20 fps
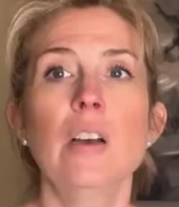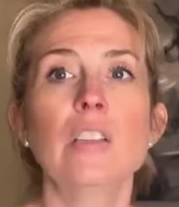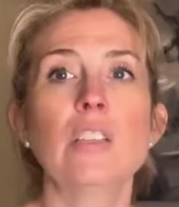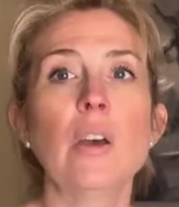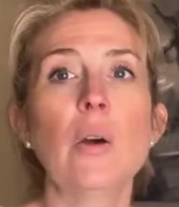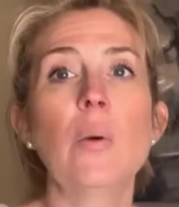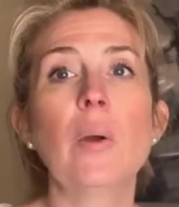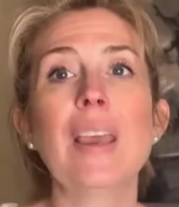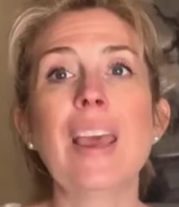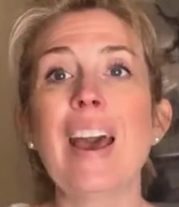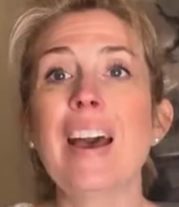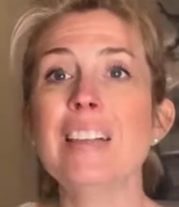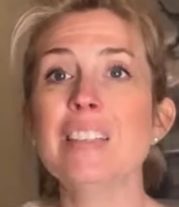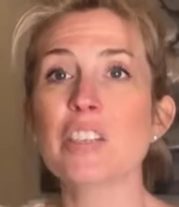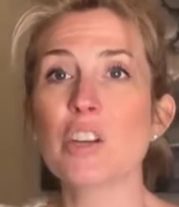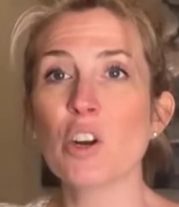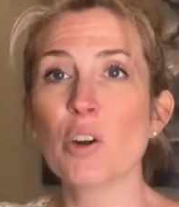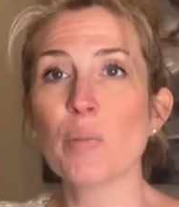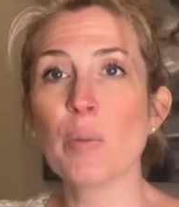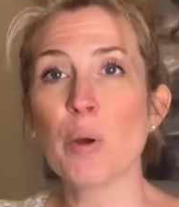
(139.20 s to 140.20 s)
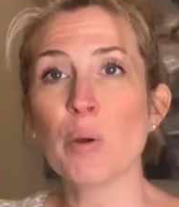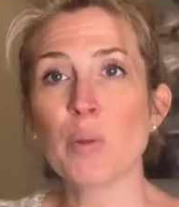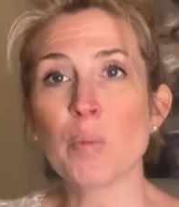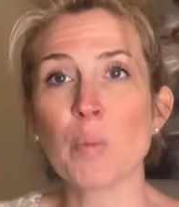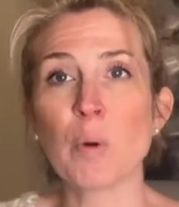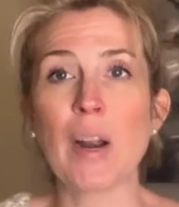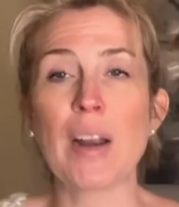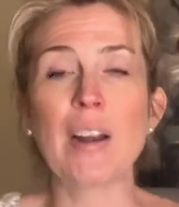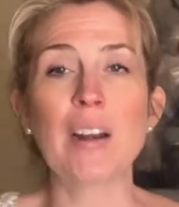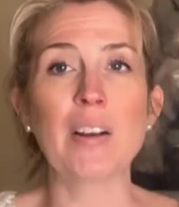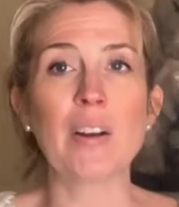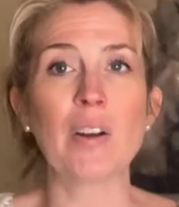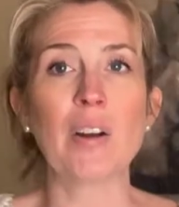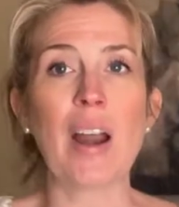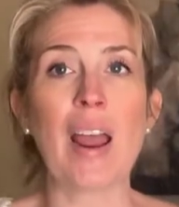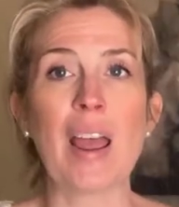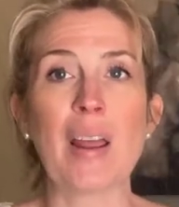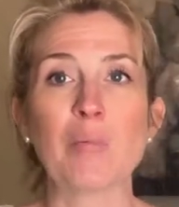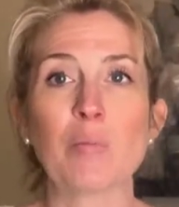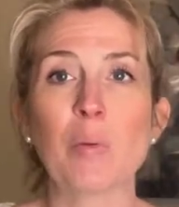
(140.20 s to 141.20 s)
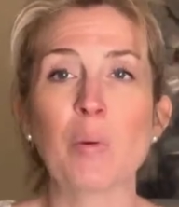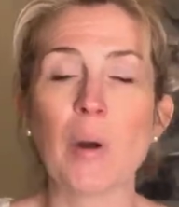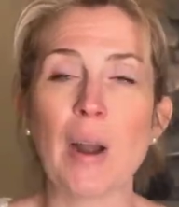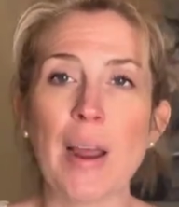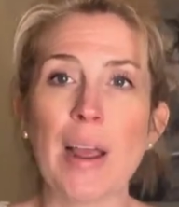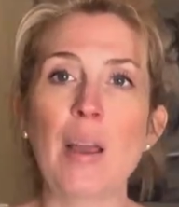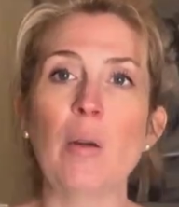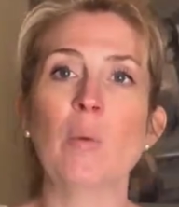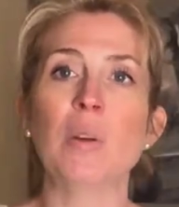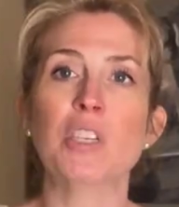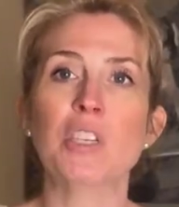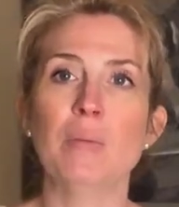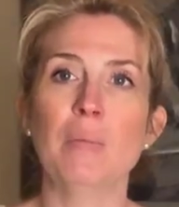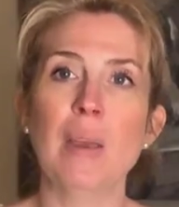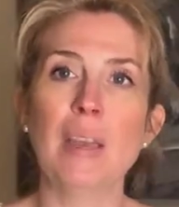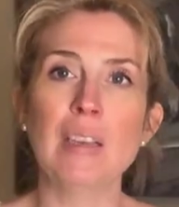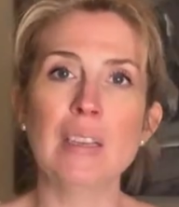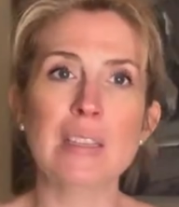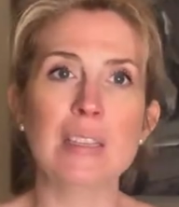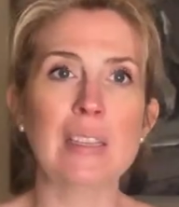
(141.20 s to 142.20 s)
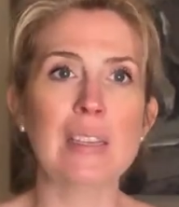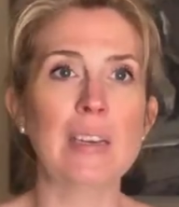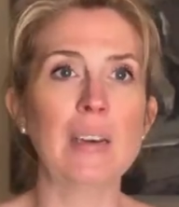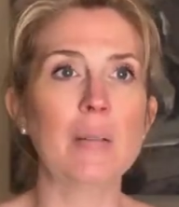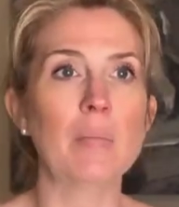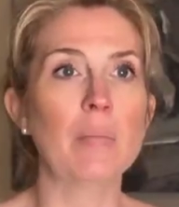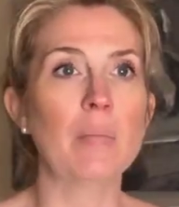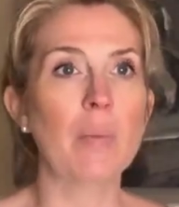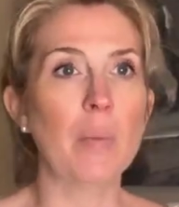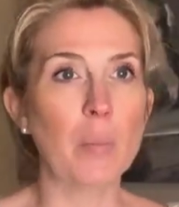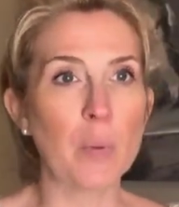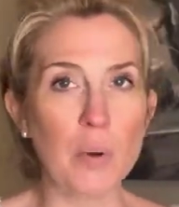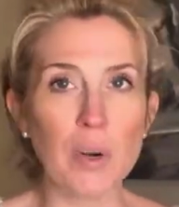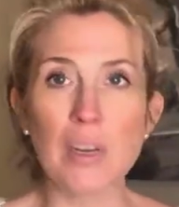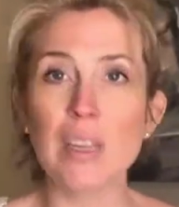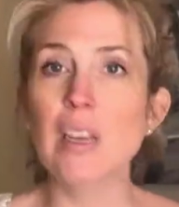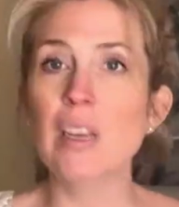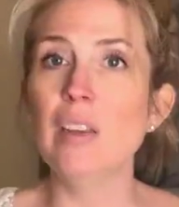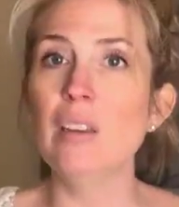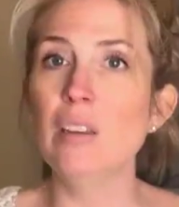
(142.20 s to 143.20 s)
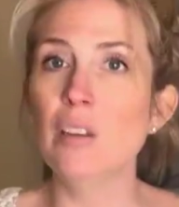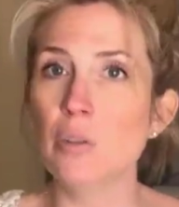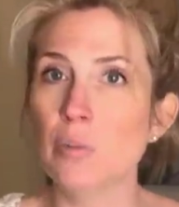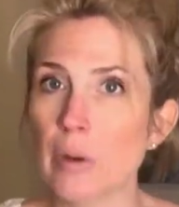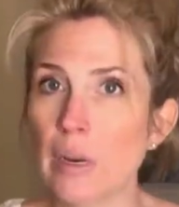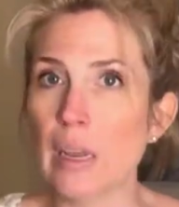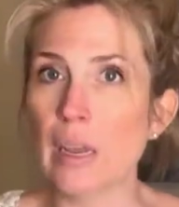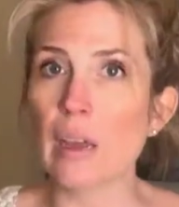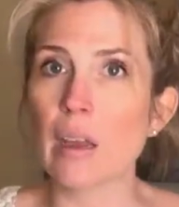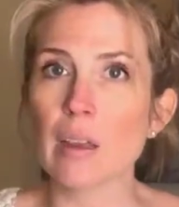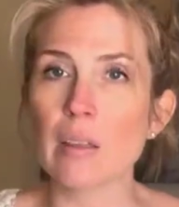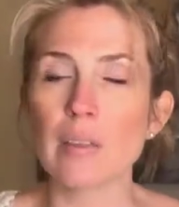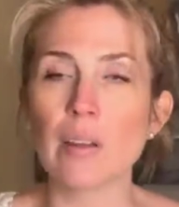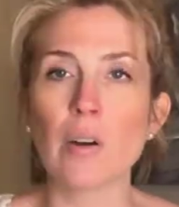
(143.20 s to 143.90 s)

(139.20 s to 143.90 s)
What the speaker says: So cats are both predator and prey, which makes them pretty unique.